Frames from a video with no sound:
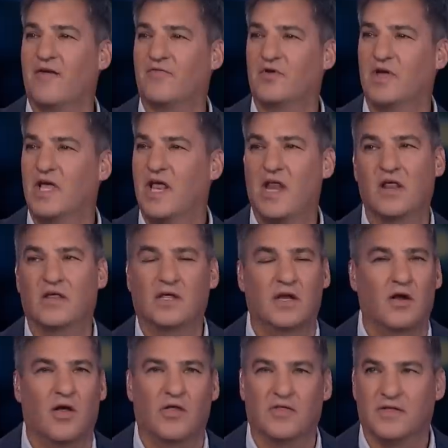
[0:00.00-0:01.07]
after he
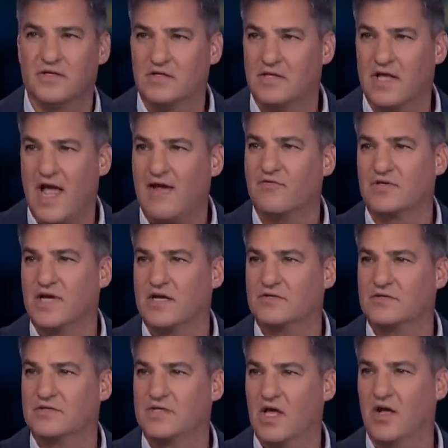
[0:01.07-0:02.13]
alienated all the, the
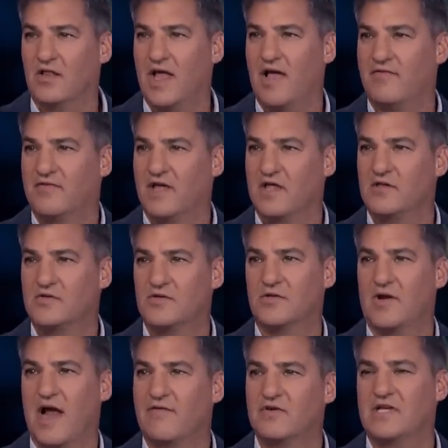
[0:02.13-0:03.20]
advertisers. They all left, and so
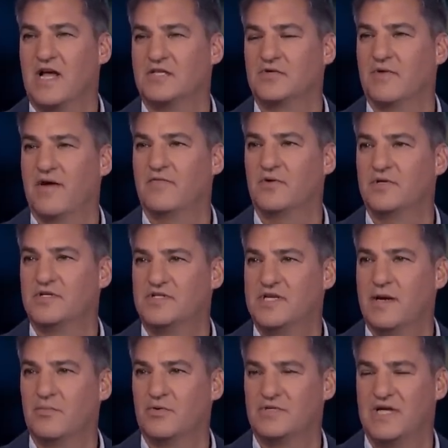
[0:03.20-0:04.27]
their advertising revenue in
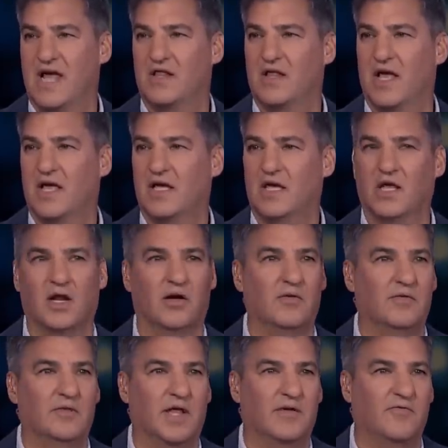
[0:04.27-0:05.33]
December was down like you
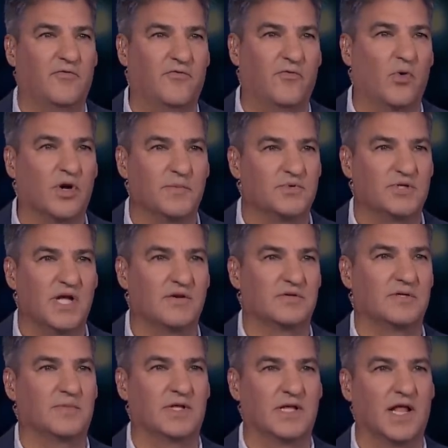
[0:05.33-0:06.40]
know like forty percent or
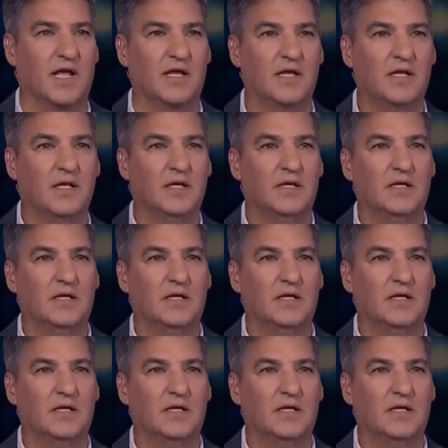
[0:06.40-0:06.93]
something. Where did they go?